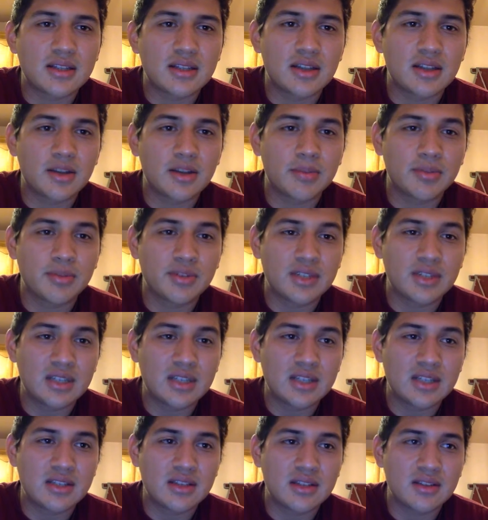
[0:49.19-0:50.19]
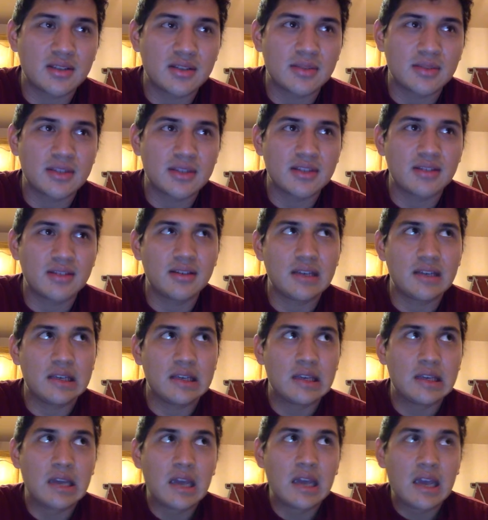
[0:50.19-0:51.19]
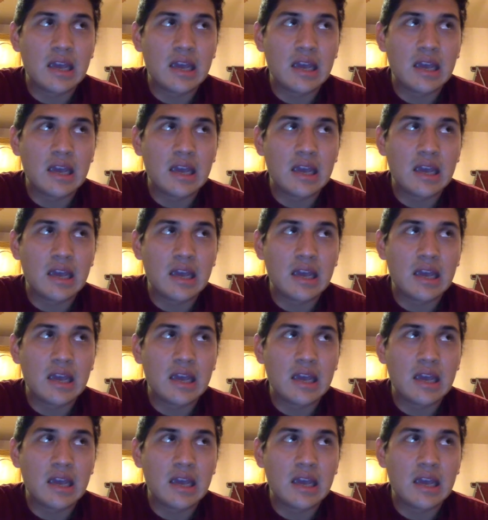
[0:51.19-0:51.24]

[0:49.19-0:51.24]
and the helper T cells are basically